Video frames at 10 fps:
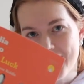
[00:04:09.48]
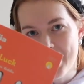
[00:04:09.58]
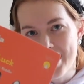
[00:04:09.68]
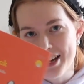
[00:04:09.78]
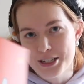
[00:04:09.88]
I
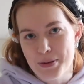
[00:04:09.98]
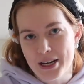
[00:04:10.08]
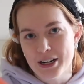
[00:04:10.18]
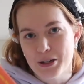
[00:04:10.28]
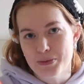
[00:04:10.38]
had to pick
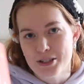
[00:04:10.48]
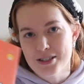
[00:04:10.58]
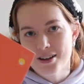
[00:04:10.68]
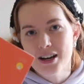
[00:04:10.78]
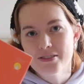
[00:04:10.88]
it up.
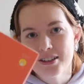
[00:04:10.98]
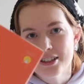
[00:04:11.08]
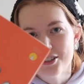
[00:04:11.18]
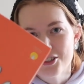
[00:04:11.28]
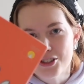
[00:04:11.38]
This cover
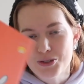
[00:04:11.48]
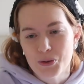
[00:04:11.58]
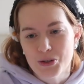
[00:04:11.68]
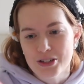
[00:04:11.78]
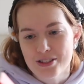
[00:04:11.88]
is just
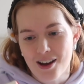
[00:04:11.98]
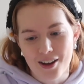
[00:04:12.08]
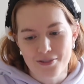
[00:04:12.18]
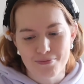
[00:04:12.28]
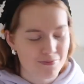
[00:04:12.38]
gorgeous.
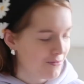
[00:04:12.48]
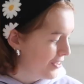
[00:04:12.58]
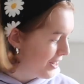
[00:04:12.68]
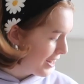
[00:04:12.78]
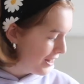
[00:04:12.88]
I
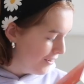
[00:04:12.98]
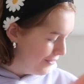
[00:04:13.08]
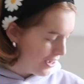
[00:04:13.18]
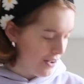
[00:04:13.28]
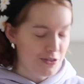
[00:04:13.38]
feel like I love
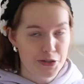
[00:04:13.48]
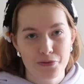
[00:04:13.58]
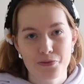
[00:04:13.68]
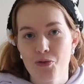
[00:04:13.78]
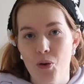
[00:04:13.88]
the covers of
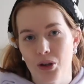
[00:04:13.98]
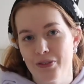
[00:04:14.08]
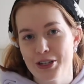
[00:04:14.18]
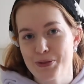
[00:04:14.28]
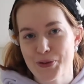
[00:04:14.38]
all of
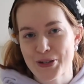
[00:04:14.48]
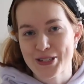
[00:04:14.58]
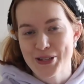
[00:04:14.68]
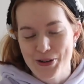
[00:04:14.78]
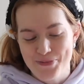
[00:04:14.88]
these books
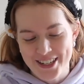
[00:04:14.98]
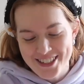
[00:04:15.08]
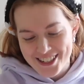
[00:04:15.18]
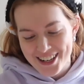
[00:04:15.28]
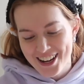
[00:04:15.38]
so much.